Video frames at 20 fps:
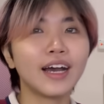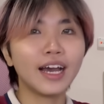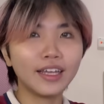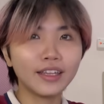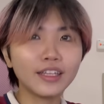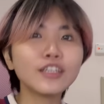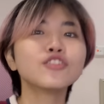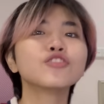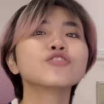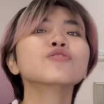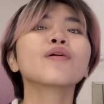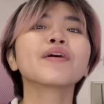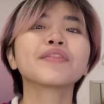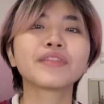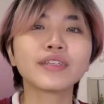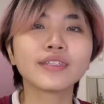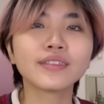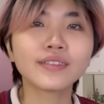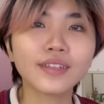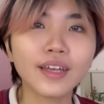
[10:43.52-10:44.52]
I need you to
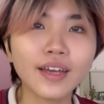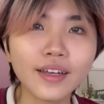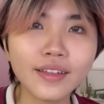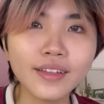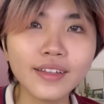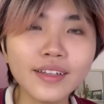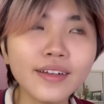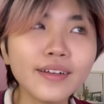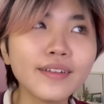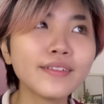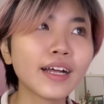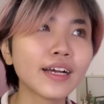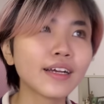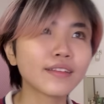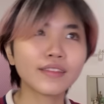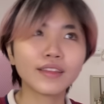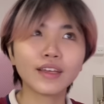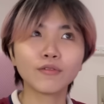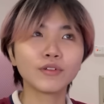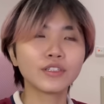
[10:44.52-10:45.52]
understand, like,
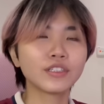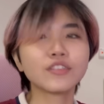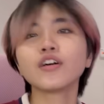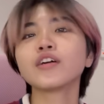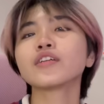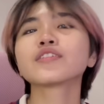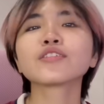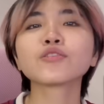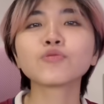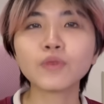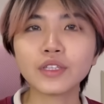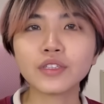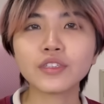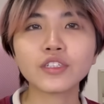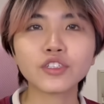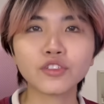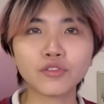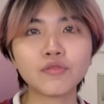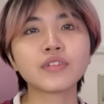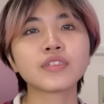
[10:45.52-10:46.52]
there was not just one thing
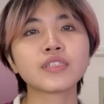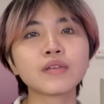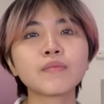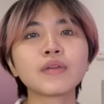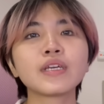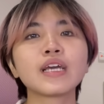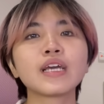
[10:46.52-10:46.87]
stressing me